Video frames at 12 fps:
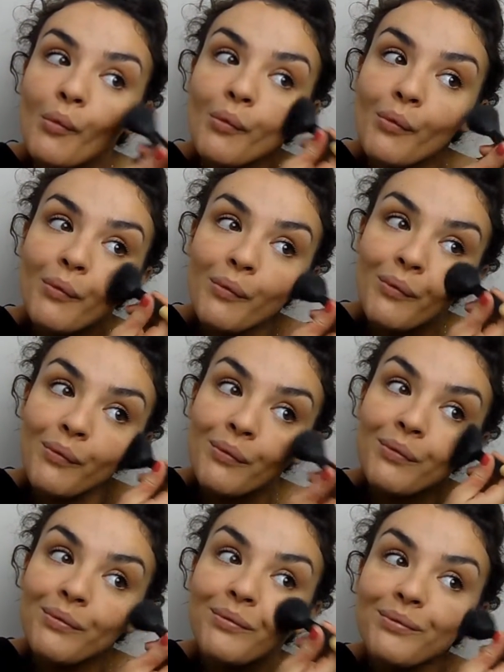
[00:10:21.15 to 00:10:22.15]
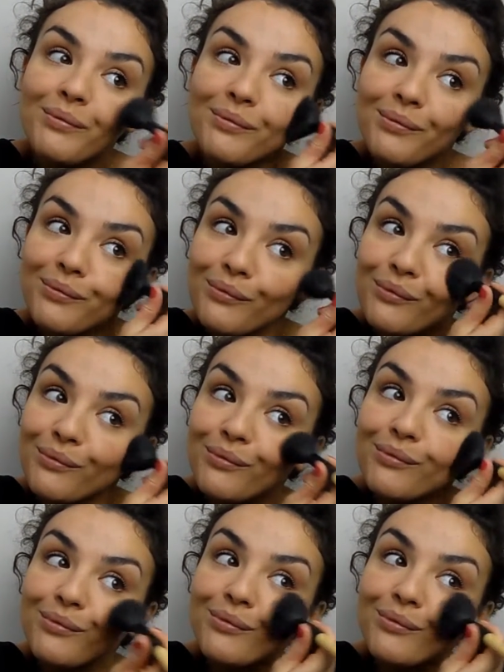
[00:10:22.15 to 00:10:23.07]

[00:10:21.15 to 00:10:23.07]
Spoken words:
Nobody speaks.